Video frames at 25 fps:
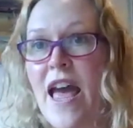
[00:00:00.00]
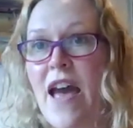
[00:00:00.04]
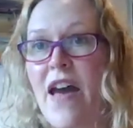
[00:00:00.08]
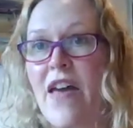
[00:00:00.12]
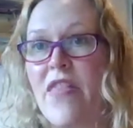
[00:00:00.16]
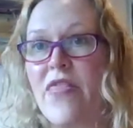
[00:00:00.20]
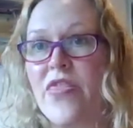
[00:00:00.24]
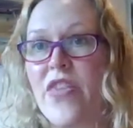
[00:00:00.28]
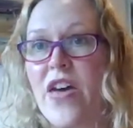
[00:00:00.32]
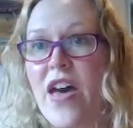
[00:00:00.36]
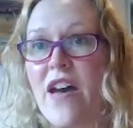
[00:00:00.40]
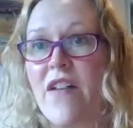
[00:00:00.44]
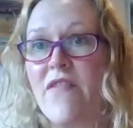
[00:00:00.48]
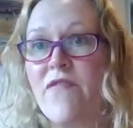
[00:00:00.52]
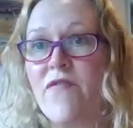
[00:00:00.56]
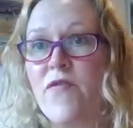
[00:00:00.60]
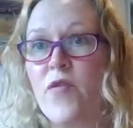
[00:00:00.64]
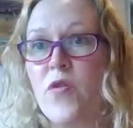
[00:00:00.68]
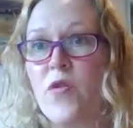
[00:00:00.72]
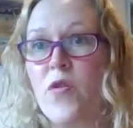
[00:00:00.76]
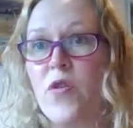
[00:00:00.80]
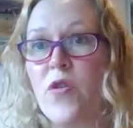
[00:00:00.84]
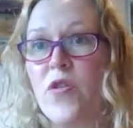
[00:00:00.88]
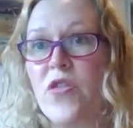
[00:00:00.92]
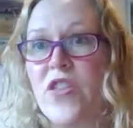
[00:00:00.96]
and
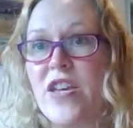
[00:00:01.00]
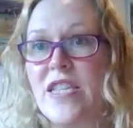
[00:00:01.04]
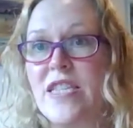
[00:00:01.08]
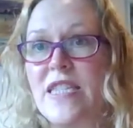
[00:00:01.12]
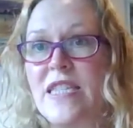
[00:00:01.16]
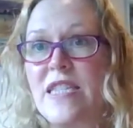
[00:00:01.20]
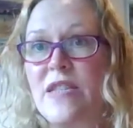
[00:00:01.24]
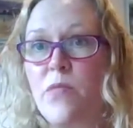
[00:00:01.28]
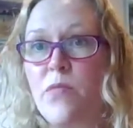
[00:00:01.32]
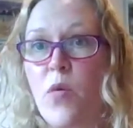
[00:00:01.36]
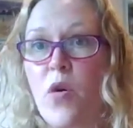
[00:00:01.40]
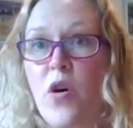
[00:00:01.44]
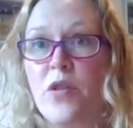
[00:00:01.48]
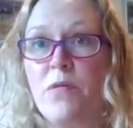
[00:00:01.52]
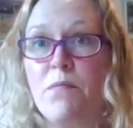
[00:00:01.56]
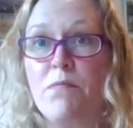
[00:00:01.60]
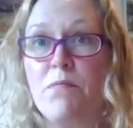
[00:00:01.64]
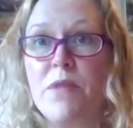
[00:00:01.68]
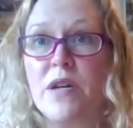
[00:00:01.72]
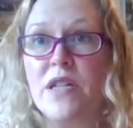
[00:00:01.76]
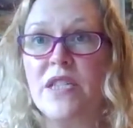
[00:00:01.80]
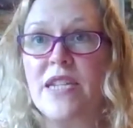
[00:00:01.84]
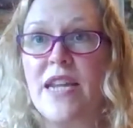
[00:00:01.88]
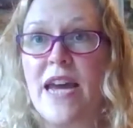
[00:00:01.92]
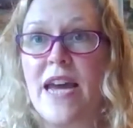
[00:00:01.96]
therefore this is what
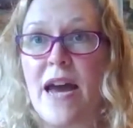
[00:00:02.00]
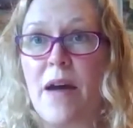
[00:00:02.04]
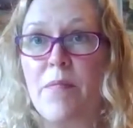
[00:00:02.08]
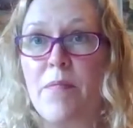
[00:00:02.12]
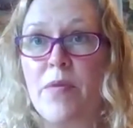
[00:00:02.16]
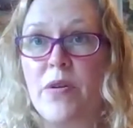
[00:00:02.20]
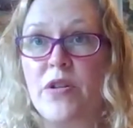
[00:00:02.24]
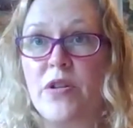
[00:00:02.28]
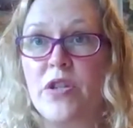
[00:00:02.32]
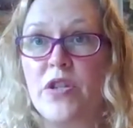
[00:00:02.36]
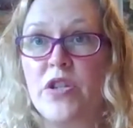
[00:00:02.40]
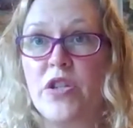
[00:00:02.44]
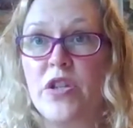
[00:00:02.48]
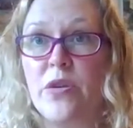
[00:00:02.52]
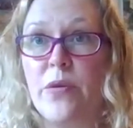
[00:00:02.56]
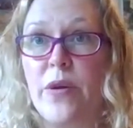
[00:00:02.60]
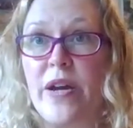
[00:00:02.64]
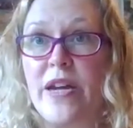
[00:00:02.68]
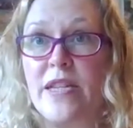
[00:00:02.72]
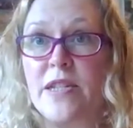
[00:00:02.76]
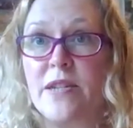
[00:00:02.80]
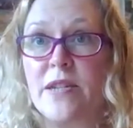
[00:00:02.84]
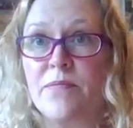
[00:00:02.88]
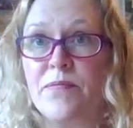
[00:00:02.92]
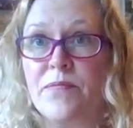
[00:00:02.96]
must happen to
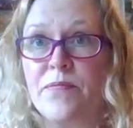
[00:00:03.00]
it.